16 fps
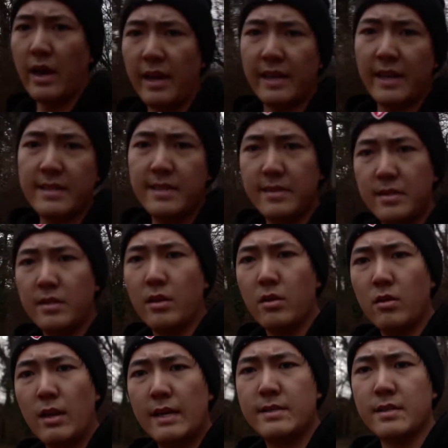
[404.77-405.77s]
I guess that's another
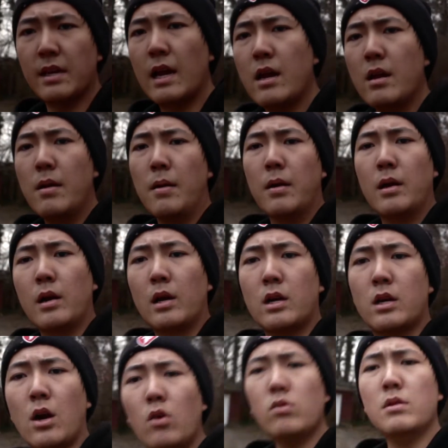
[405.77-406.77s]
lesson.
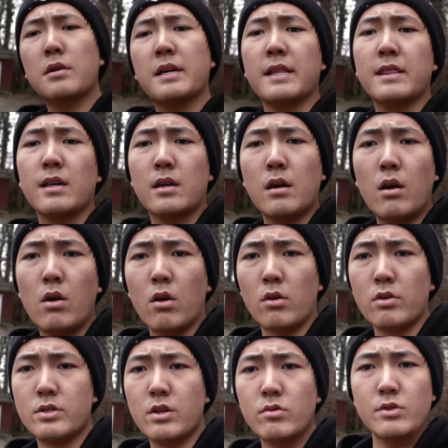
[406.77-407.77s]
Go look at the car.
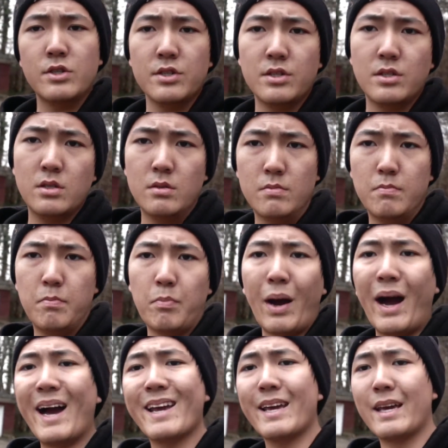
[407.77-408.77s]
Don't just
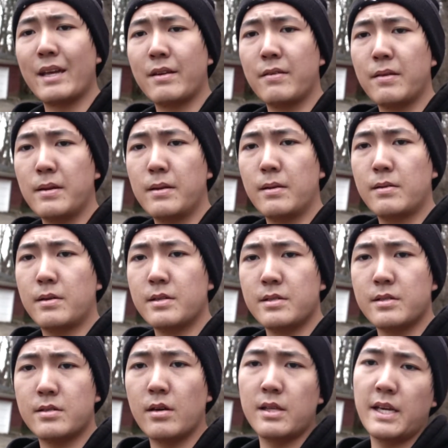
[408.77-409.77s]
buy it because
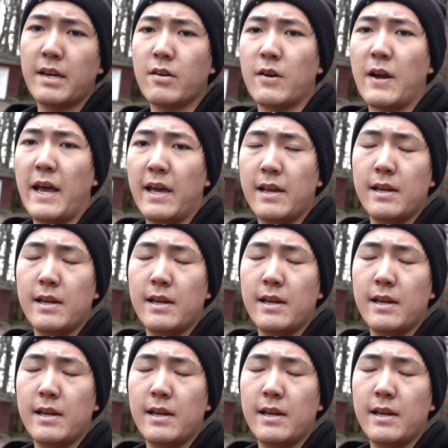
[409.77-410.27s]
it's on the internet.